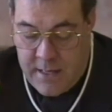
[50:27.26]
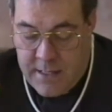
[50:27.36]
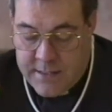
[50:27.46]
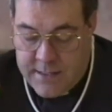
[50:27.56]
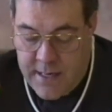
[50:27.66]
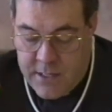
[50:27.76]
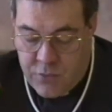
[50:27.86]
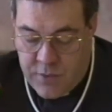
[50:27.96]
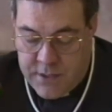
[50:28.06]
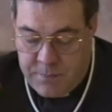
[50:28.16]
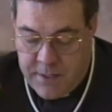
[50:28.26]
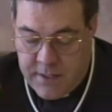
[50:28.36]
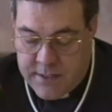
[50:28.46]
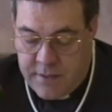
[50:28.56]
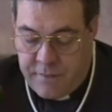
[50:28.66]
It is dangerous
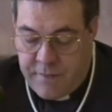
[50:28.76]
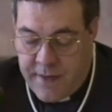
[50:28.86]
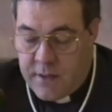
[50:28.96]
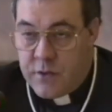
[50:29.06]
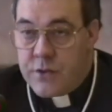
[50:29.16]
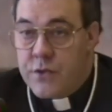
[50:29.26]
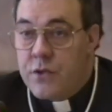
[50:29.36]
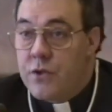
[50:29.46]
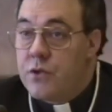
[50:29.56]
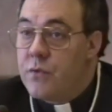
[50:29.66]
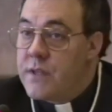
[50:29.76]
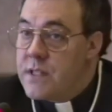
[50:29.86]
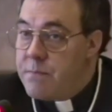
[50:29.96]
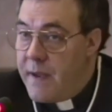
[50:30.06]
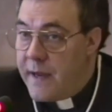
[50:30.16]
because it fails to
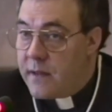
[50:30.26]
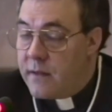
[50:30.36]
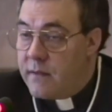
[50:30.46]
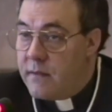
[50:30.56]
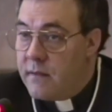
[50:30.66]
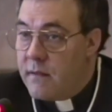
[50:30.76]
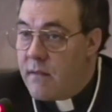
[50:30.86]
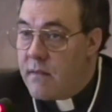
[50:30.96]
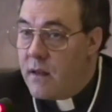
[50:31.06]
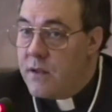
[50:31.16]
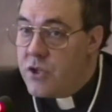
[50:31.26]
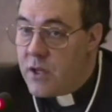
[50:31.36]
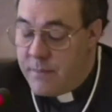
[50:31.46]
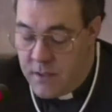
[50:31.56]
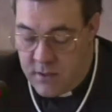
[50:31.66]
respect the
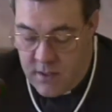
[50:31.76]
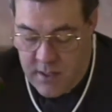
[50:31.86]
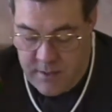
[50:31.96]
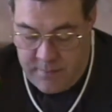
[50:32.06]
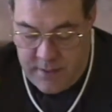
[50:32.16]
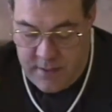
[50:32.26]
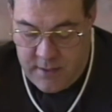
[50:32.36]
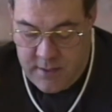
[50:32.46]
legitimate autonomy